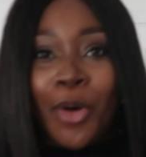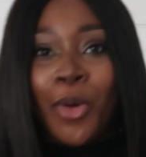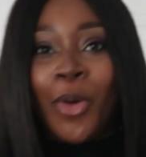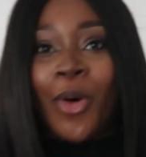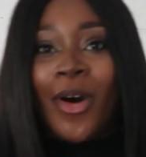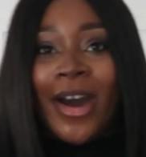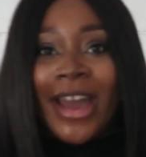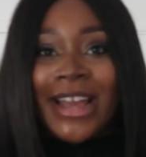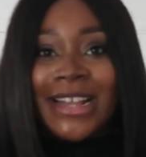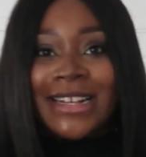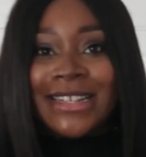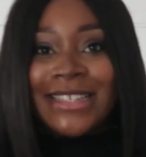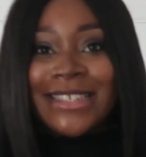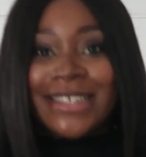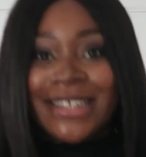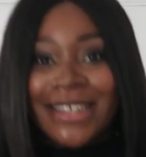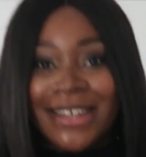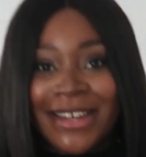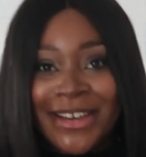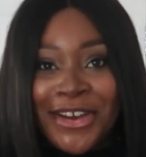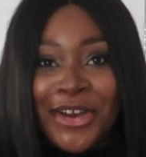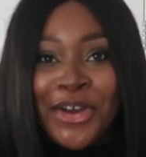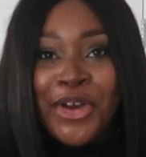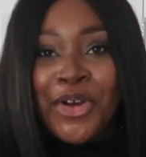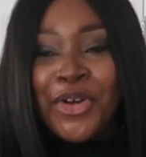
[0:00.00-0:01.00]

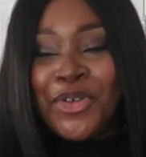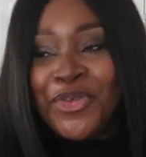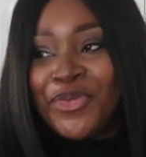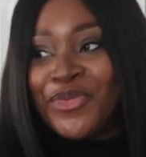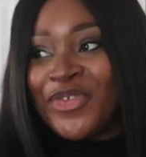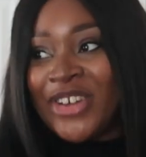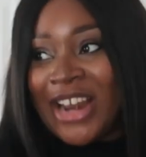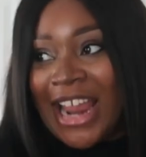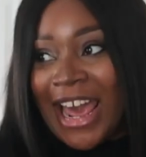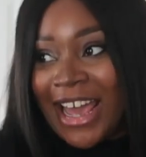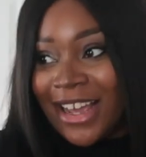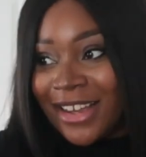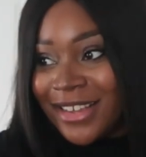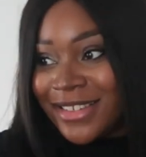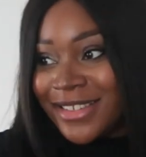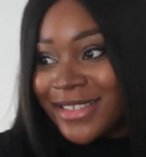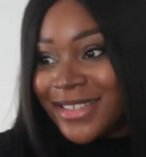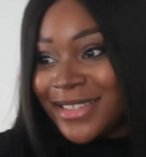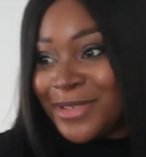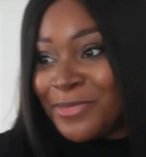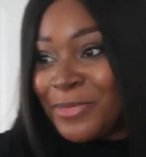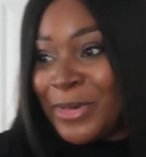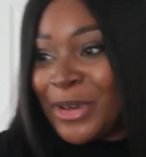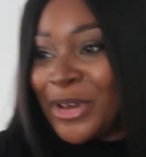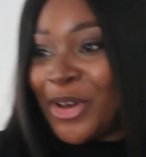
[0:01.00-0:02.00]
quite
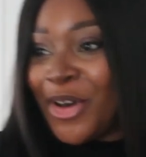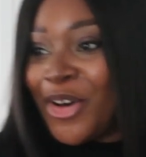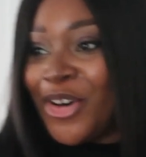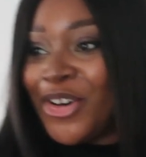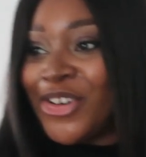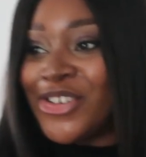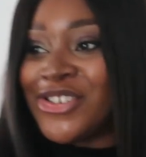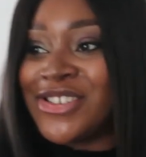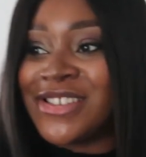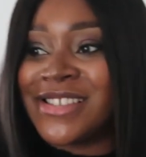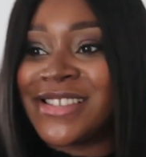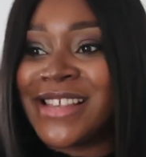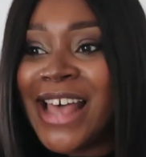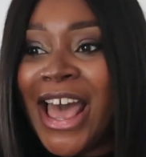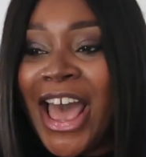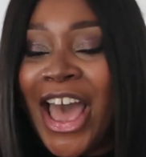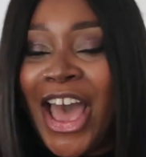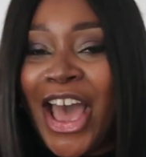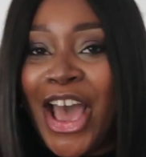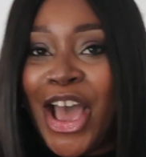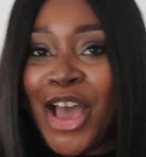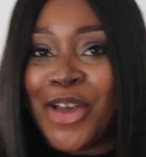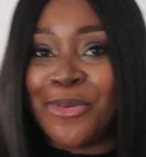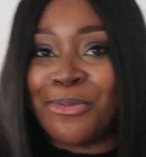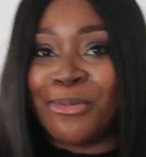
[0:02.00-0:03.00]
relaxed because
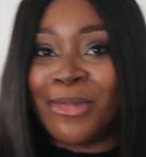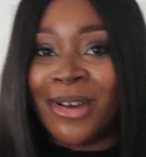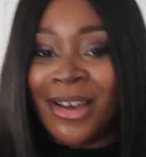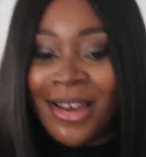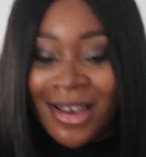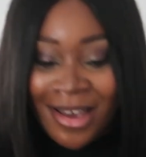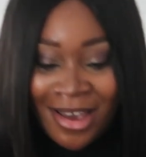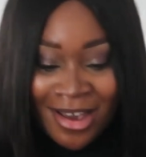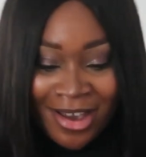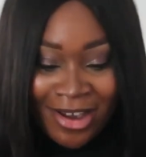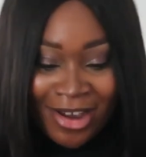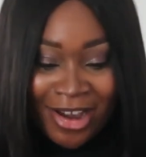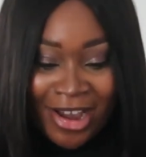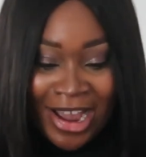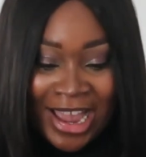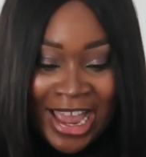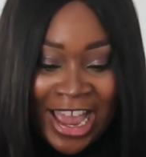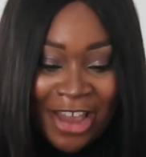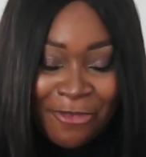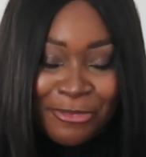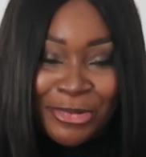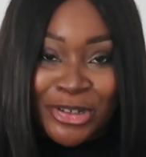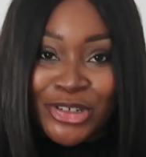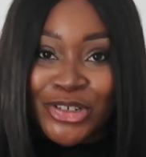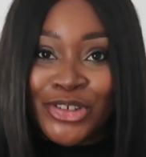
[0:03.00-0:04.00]
I
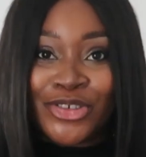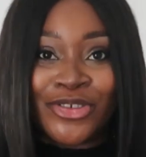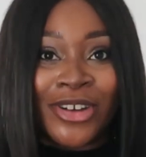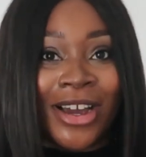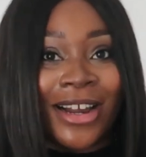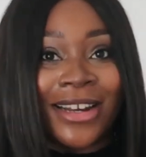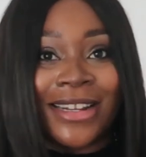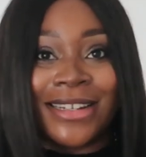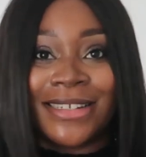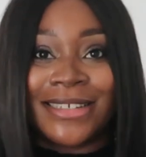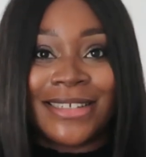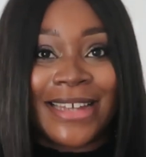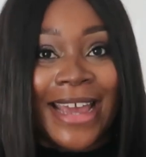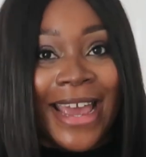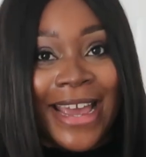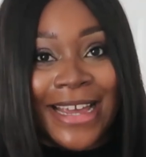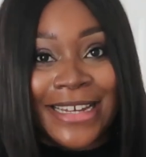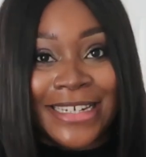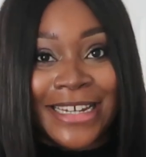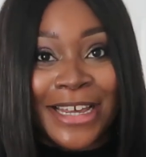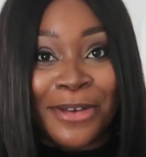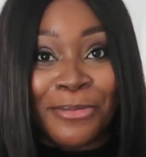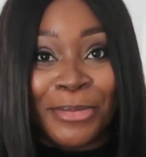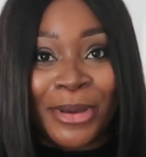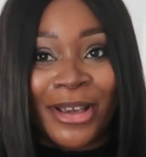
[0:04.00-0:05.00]
have been struggling to
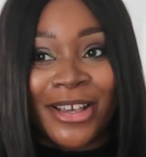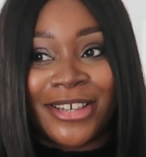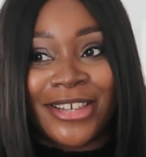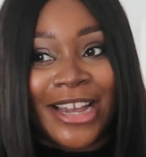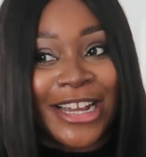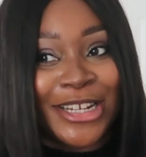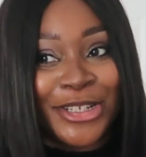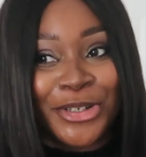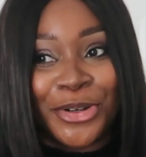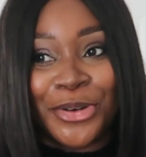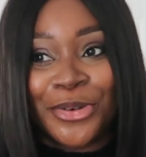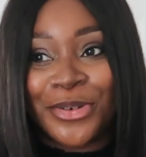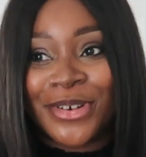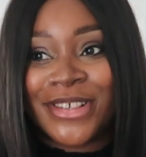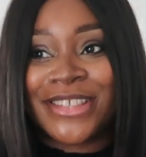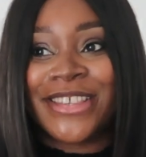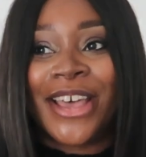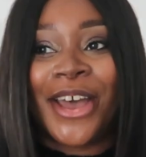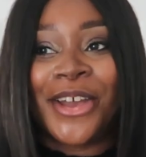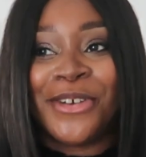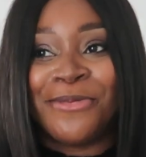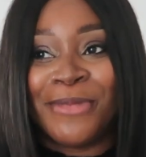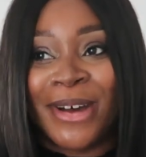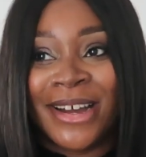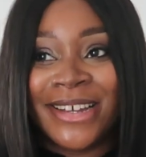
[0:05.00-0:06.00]
edit because I talk
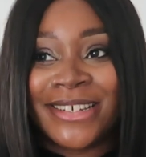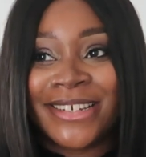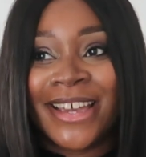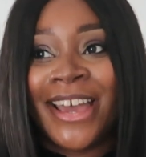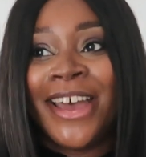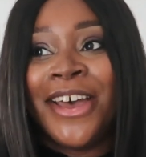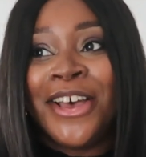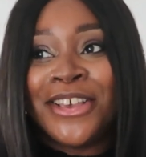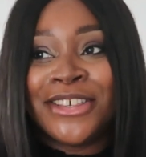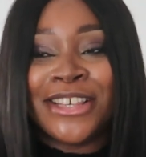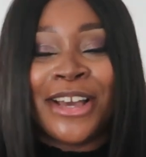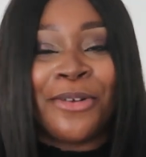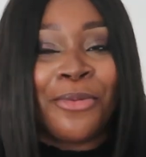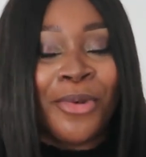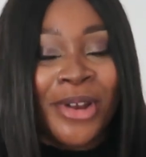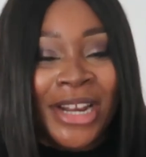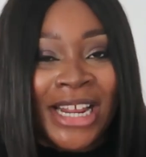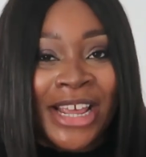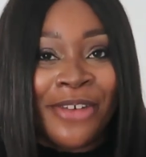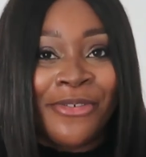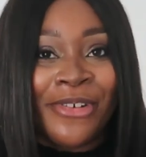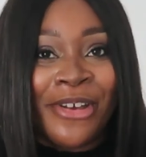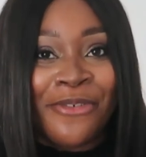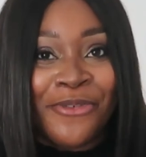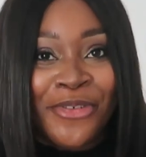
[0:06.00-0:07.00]
so much. So I
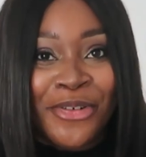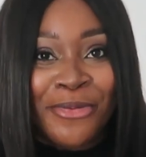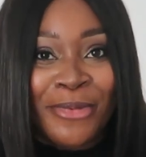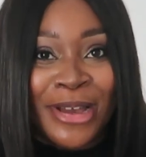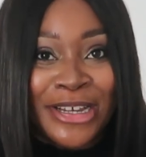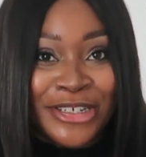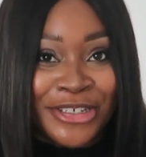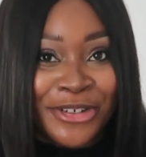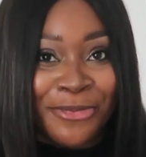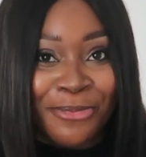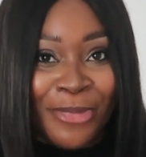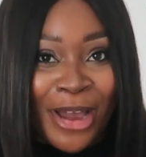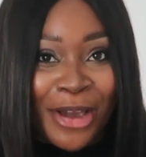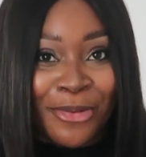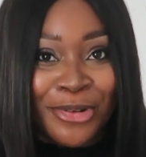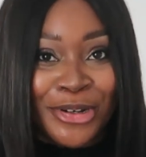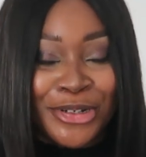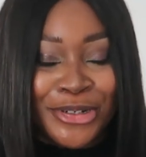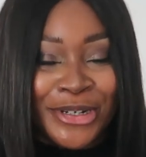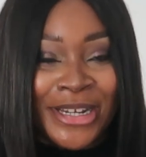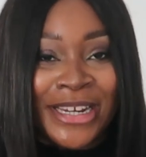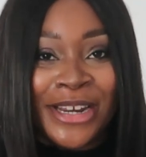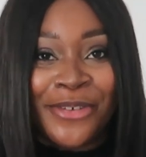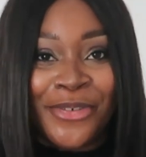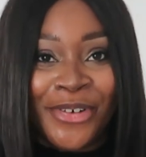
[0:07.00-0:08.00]
want to give information, but I
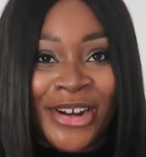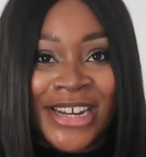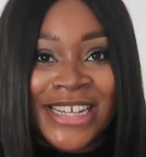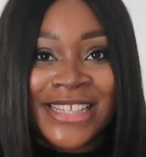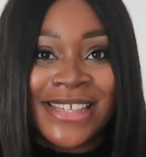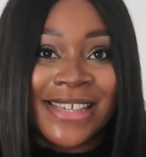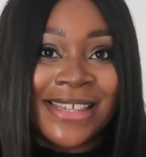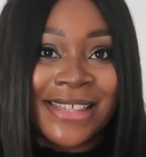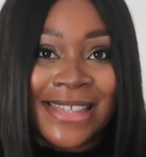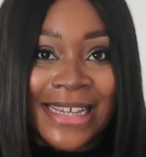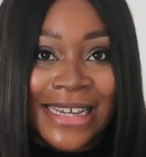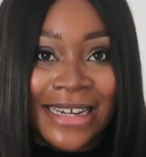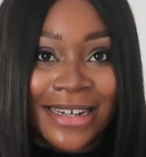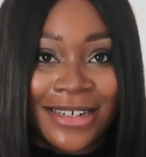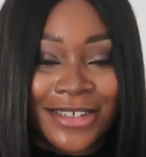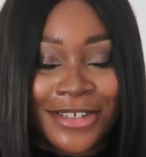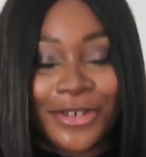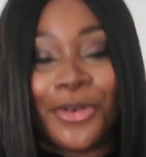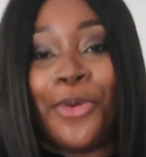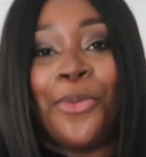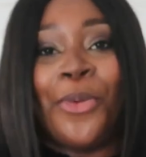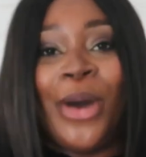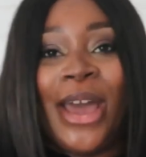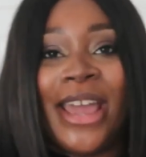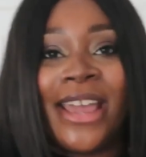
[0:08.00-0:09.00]
want to do it in a very
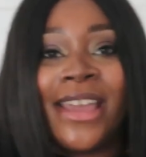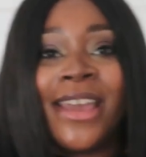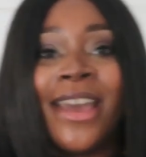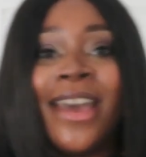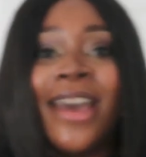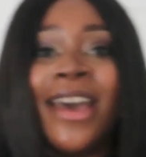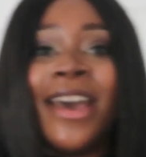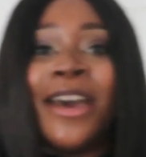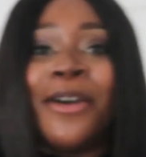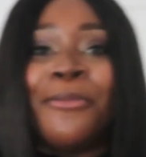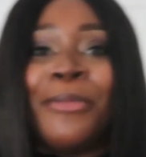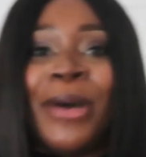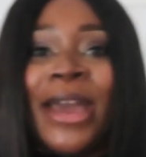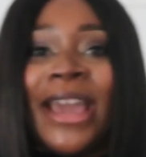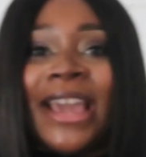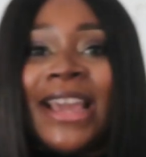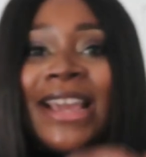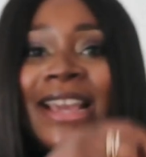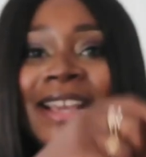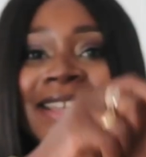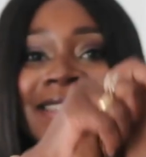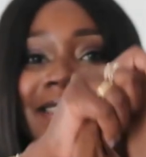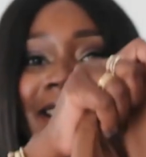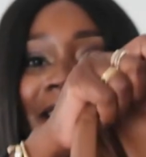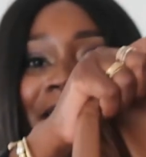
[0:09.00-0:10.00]
succinct way. But
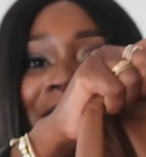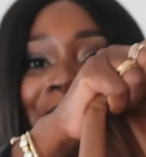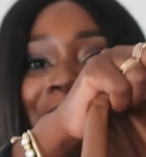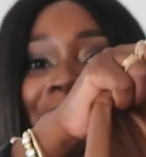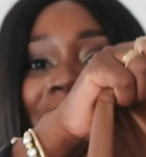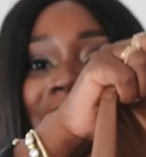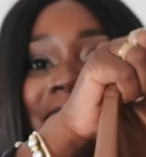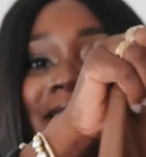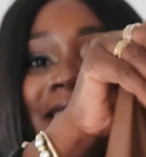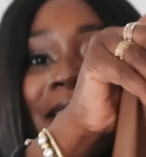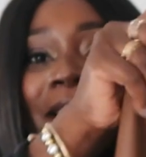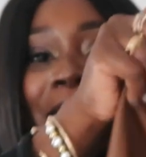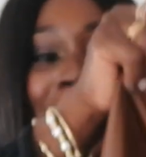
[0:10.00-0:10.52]
it is this,